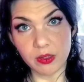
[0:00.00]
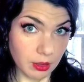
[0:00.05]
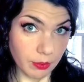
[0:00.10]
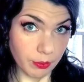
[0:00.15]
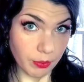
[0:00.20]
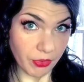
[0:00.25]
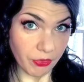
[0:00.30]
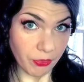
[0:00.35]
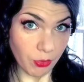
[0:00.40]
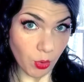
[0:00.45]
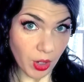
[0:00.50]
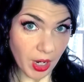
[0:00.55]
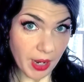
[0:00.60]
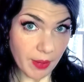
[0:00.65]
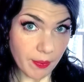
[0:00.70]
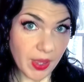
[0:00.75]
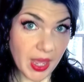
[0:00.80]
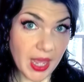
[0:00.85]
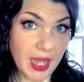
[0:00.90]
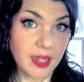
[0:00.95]
Before I
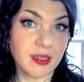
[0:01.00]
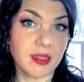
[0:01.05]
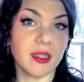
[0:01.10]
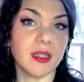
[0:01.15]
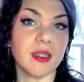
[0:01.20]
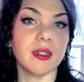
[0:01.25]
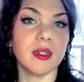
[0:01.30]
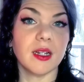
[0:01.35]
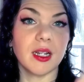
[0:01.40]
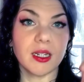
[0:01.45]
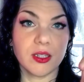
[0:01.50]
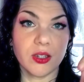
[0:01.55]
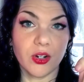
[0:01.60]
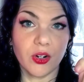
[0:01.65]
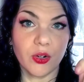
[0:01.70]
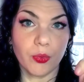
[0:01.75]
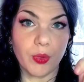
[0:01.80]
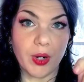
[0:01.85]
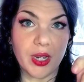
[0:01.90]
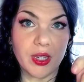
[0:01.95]
baked it, I took
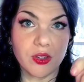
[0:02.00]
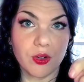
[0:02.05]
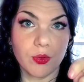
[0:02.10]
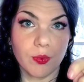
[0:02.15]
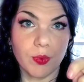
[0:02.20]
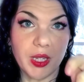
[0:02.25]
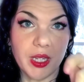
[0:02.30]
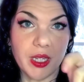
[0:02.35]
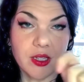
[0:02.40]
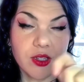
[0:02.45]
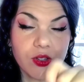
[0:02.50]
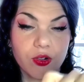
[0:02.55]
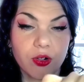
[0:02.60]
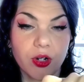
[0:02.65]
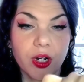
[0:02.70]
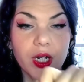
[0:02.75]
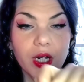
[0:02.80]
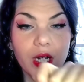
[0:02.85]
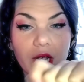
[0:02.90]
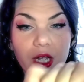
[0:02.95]
a razor blade
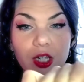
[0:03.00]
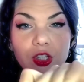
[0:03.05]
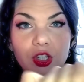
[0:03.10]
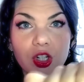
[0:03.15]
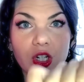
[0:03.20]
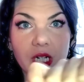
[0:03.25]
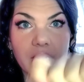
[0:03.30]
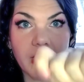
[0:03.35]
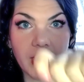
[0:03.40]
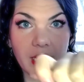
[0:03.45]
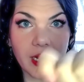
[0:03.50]
straight edge and I